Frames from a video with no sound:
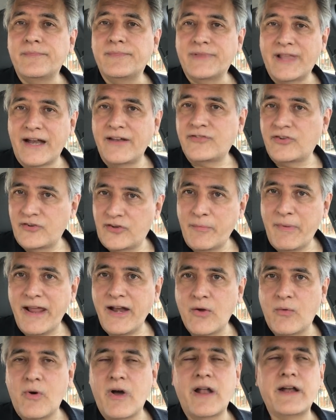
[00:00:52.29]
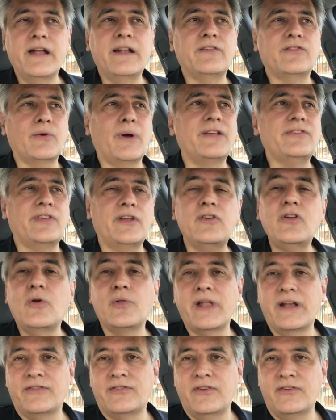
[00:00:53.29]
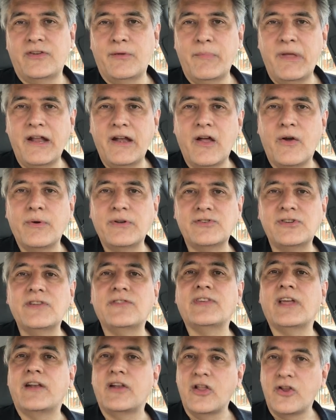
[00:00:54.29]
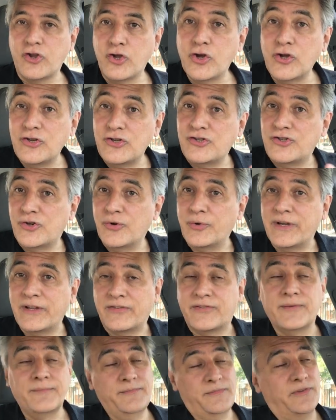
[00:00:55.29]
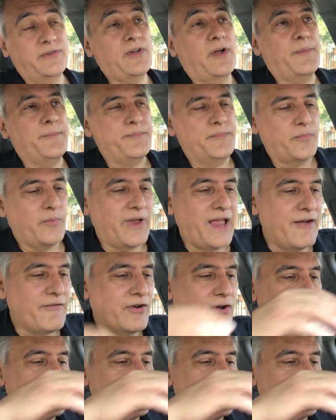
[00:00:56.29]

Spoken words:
lettuce and tomato on it. So I said, no lettuce and tomato. And she said, good choice. So we have a